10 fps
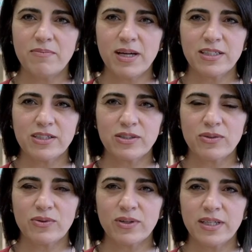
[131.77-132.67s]

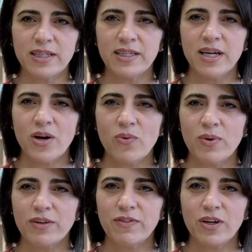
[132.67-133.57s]
montessori
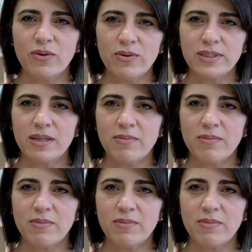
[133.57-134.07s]
one of the goals